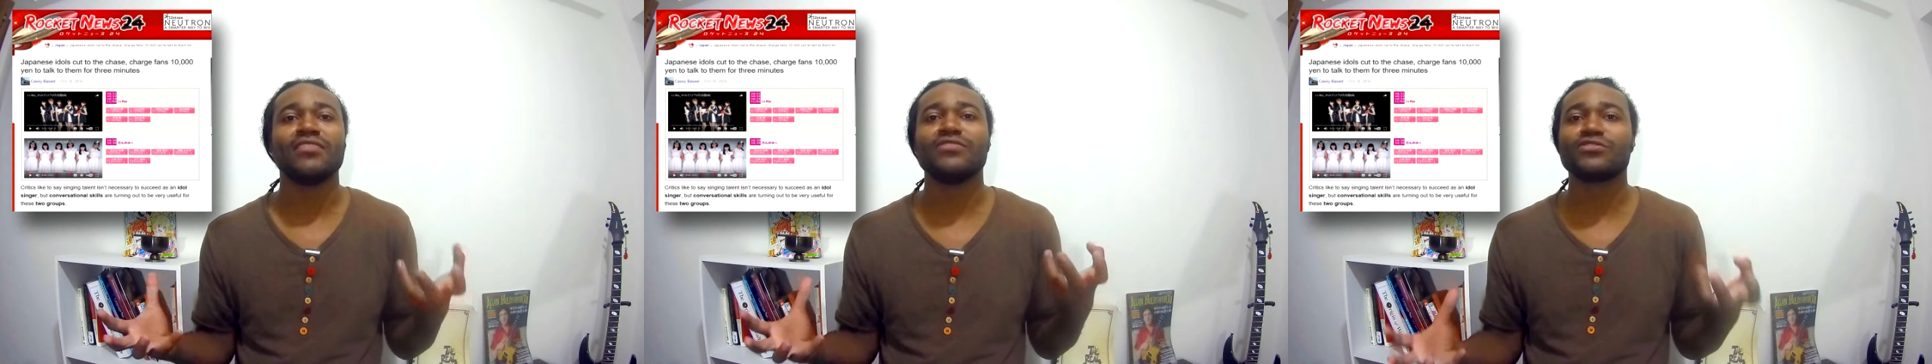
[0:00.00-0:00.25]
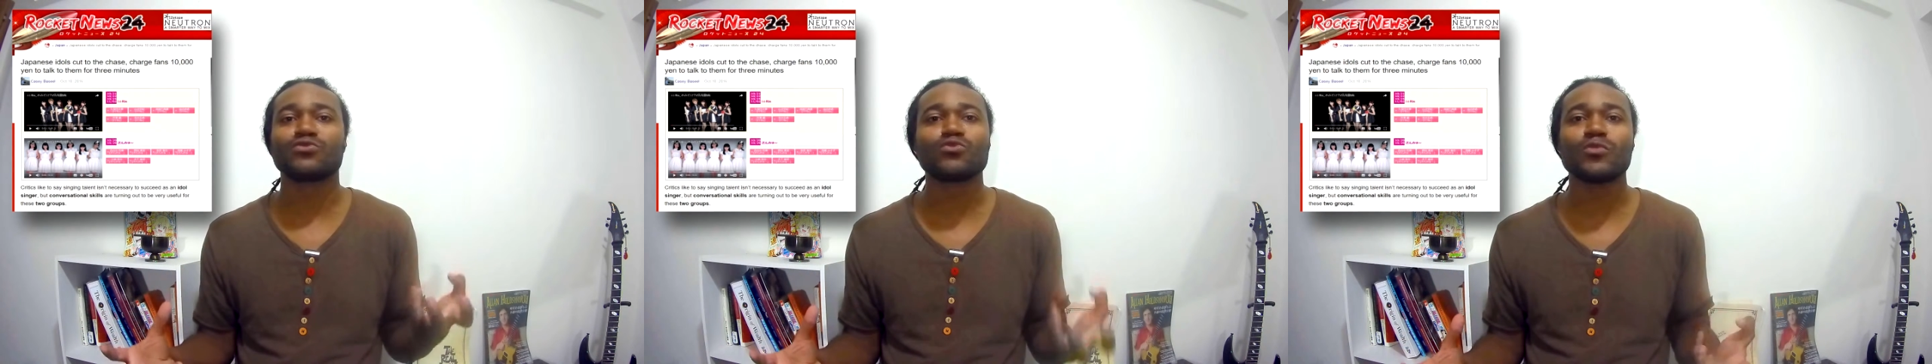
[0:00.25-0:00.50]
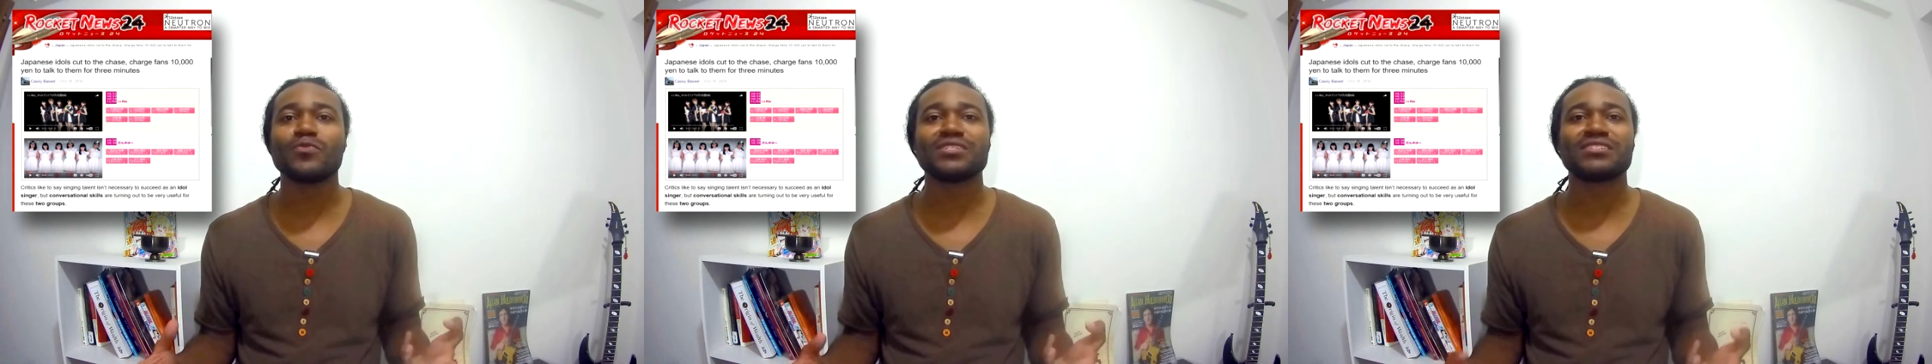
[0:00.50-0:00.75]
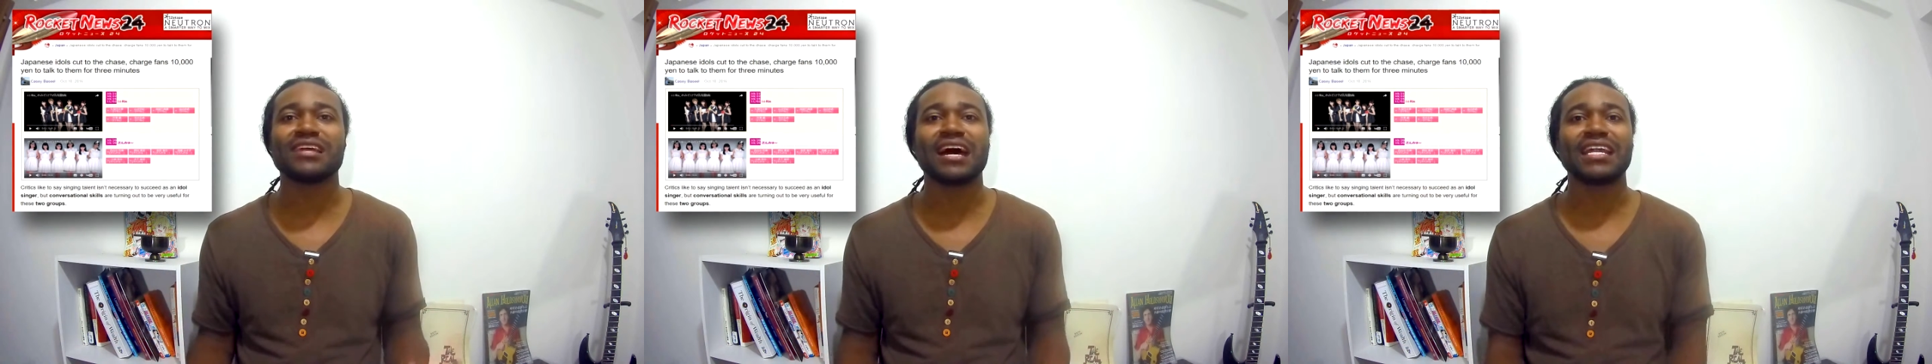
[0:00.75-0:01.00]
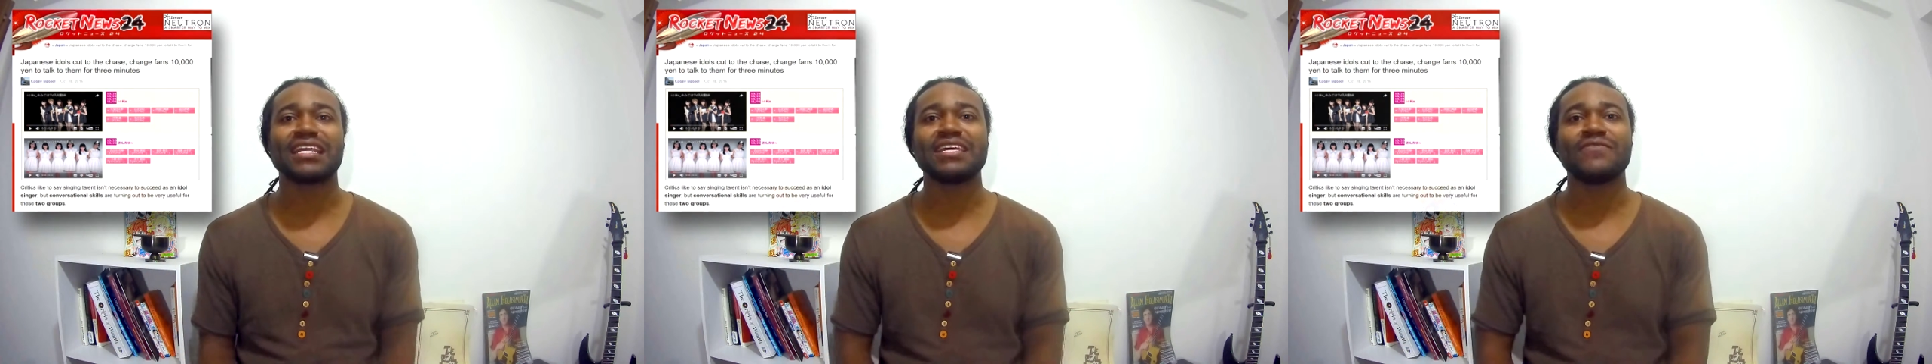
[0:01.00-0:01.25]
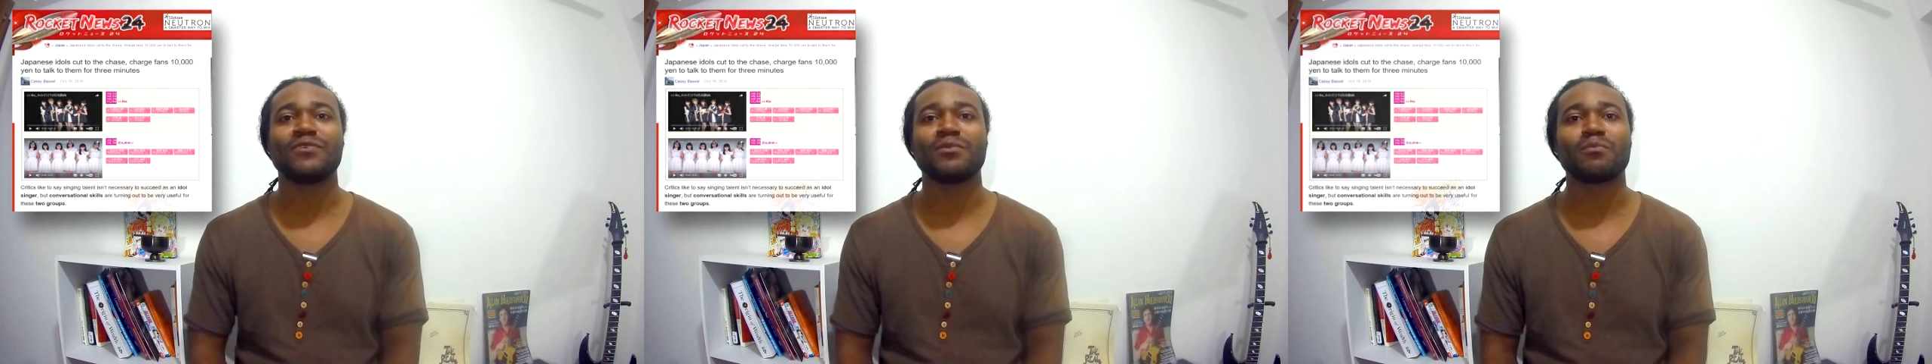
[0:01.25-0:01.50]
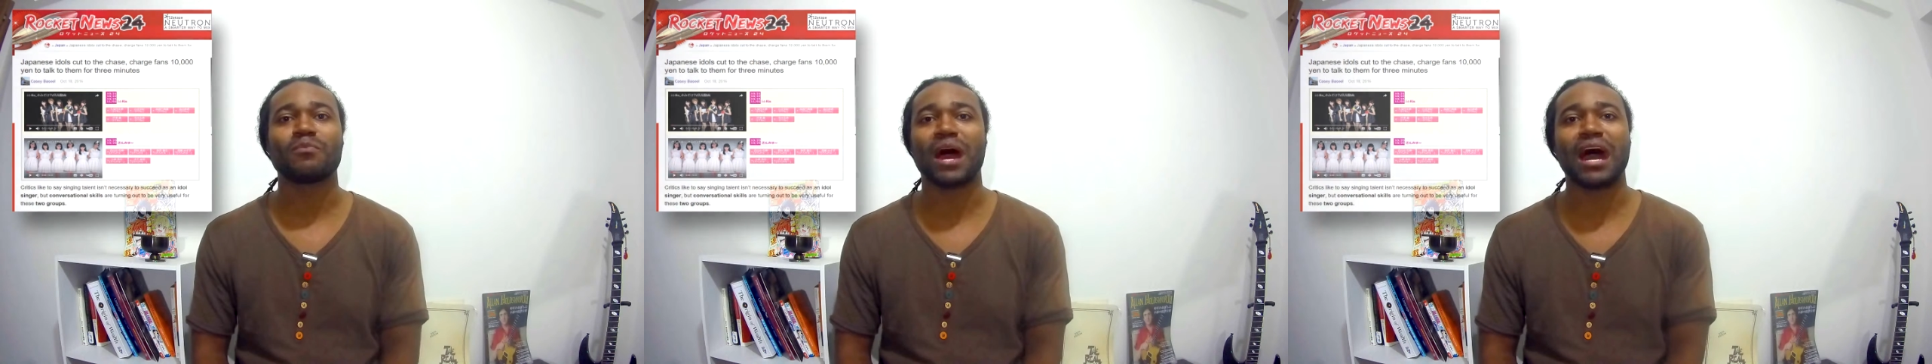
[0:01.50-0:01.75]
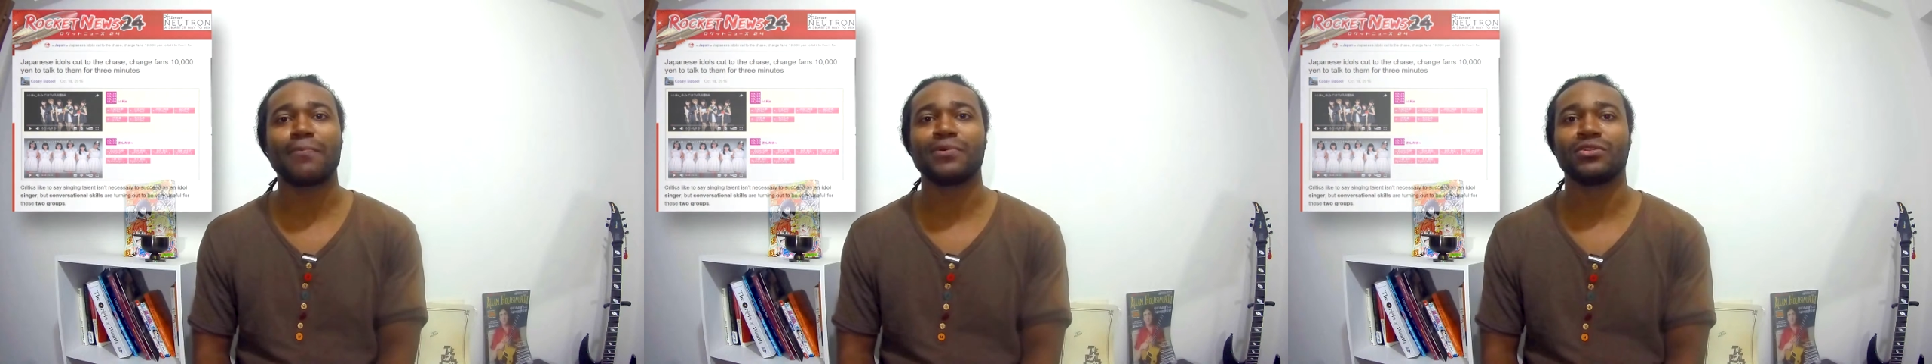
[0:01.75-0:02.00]
This group is not even
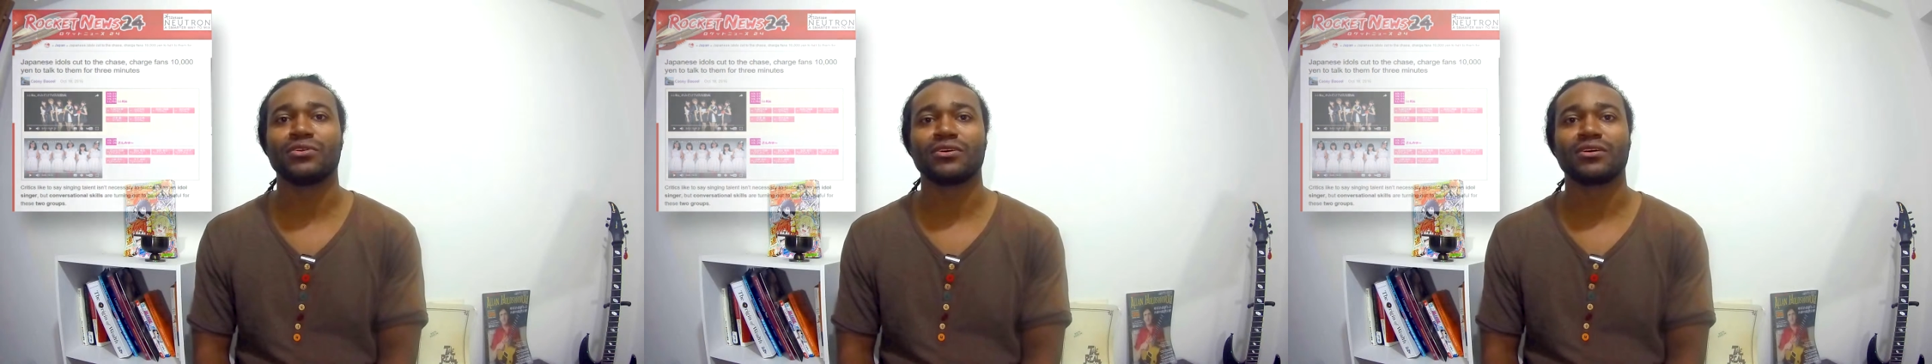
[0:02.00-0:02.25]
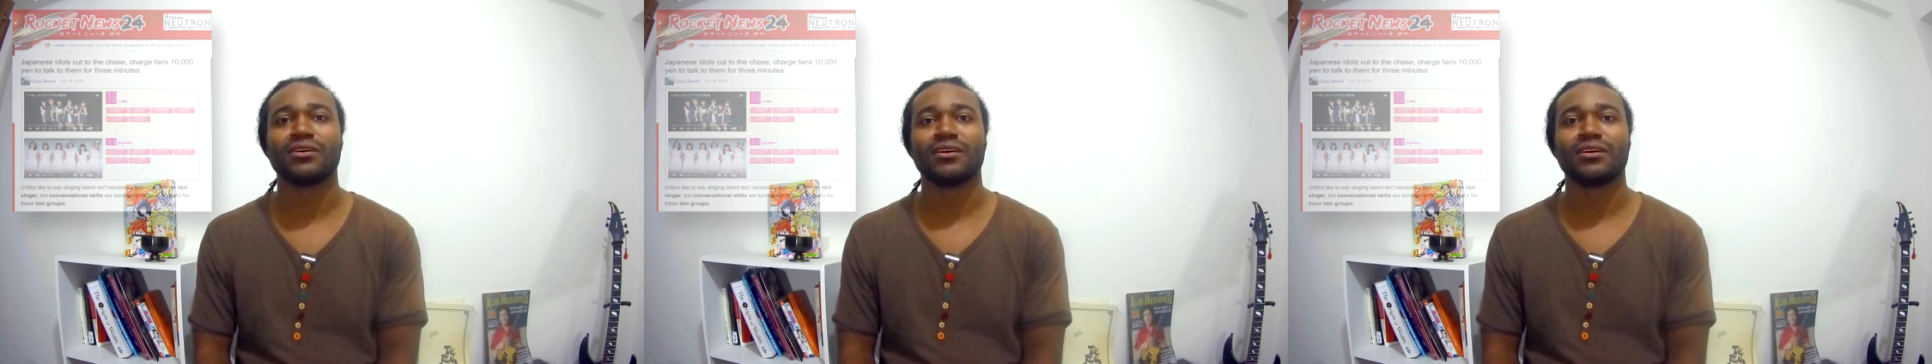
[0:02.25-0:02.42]
popular.